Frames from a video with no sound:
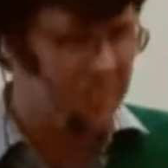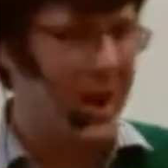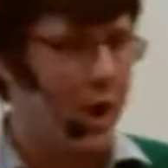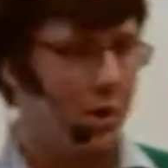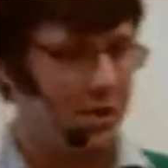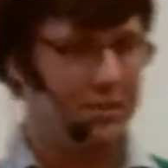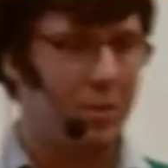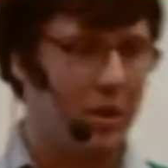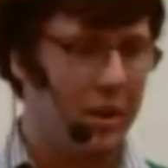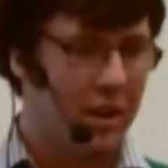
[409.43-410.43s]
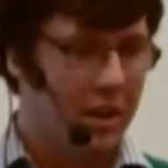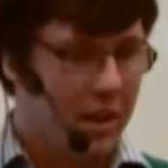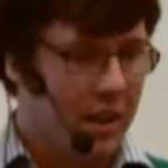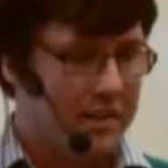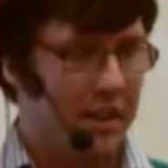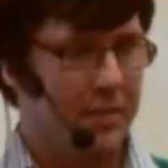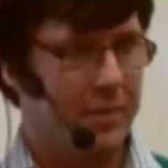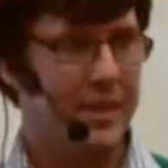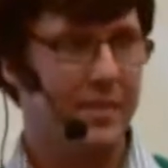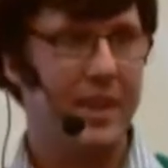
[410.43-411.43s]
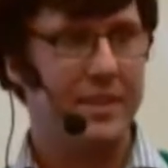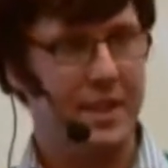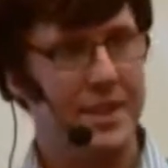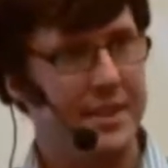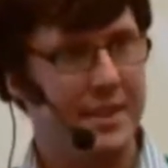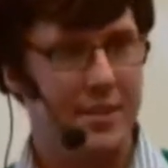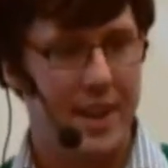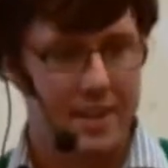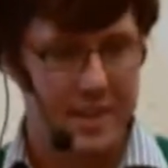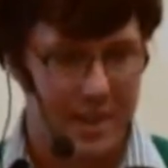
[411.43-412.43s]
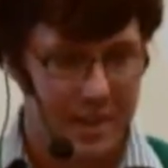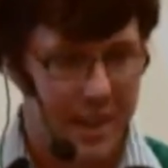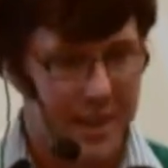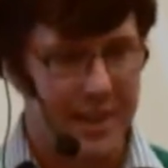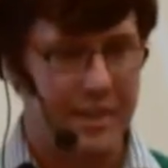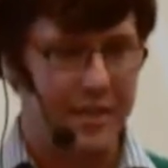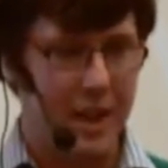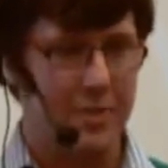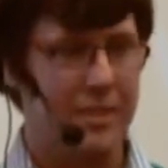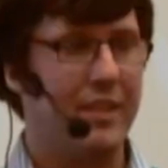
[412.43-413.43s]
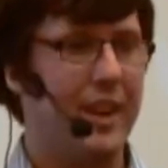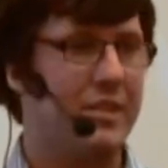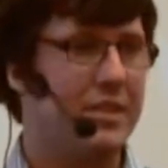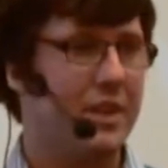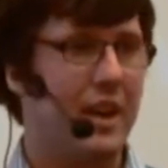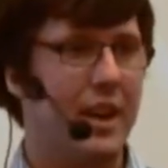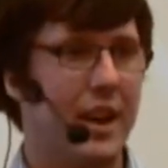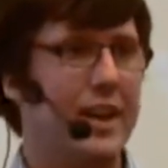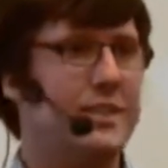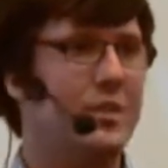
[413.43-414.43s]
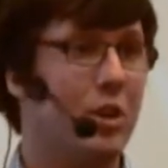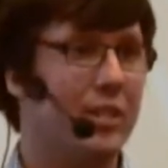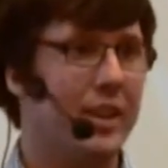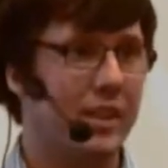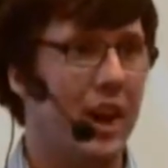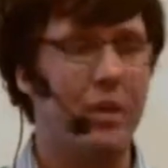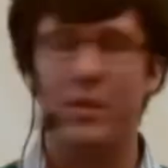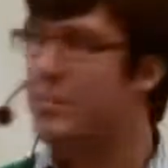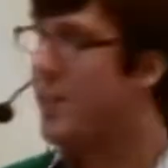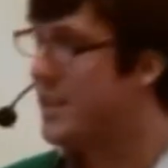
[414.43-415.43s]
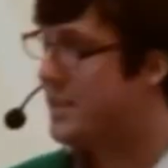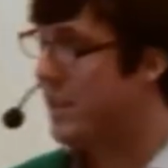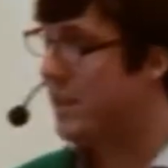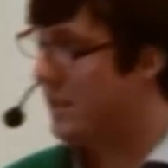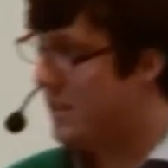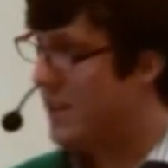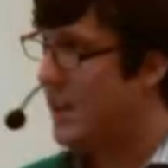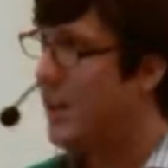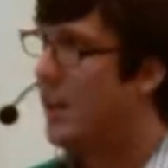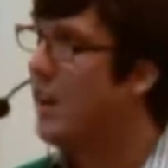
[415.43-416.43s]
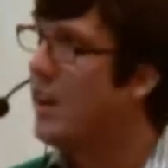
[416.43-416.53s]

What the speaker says: power of one. So from this research and the strategy that they then developed around an editorial code based on the